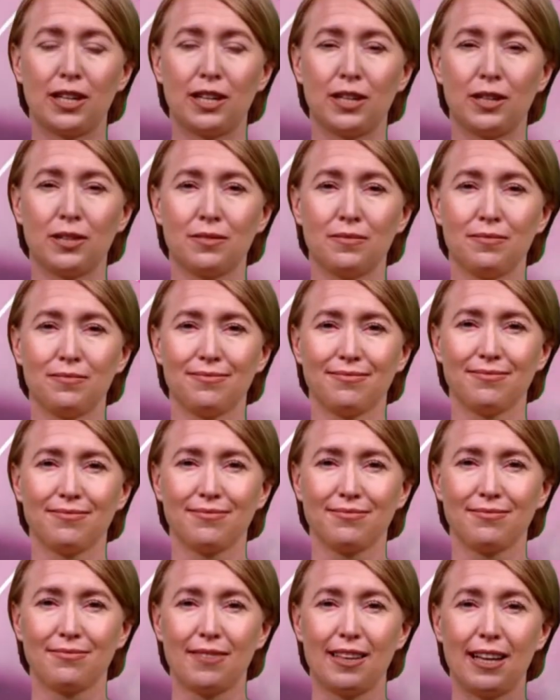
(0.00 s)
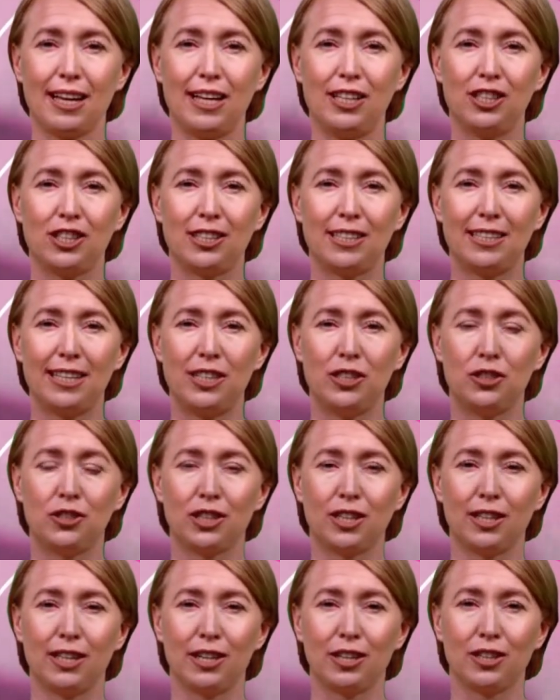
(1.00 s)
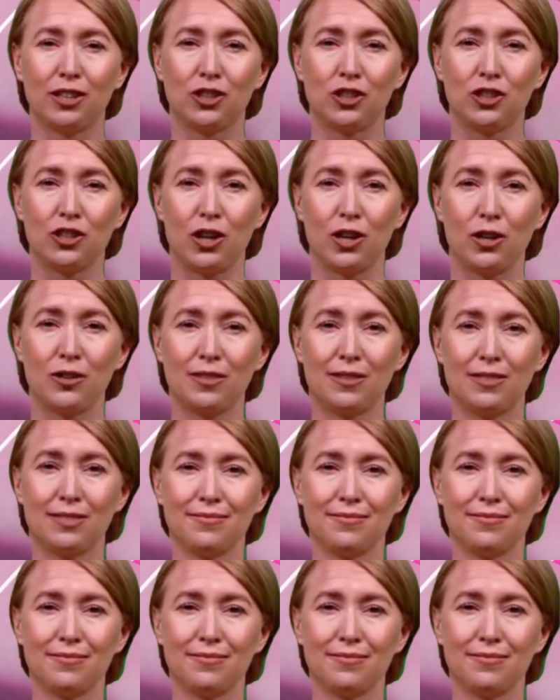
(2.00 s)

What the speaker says: you. He just needs you to think you're sharp.